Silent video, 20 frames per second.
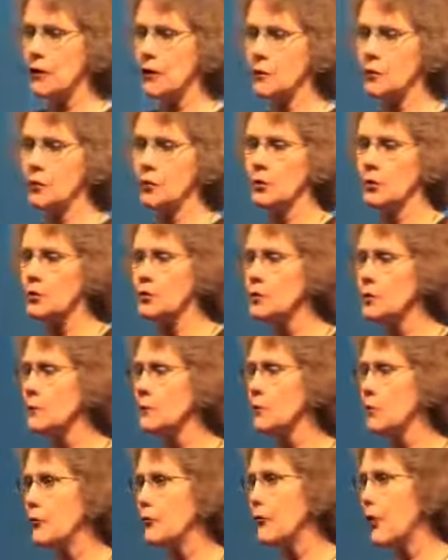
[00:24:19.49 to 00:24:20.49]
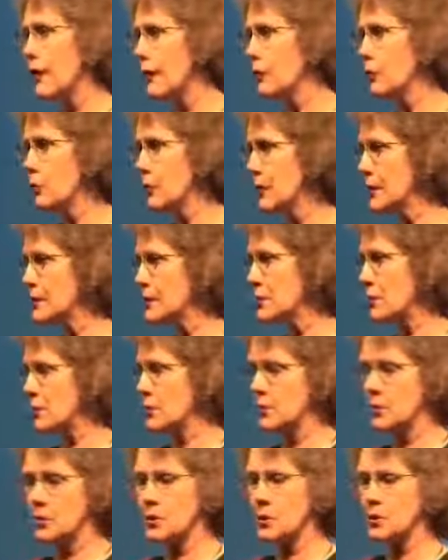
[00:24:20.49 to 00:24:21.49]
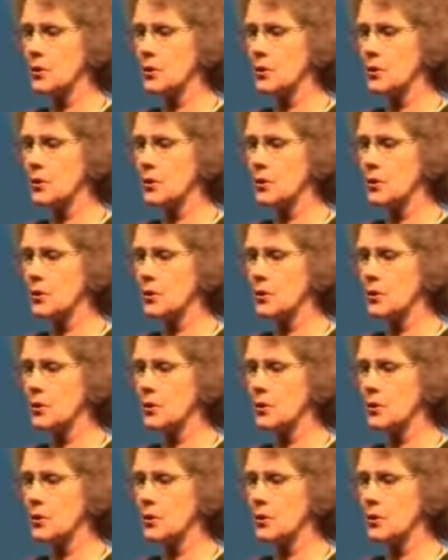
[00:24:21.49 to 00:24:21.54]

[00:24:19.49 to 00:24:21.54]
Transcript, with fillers: It will use up your vital resources,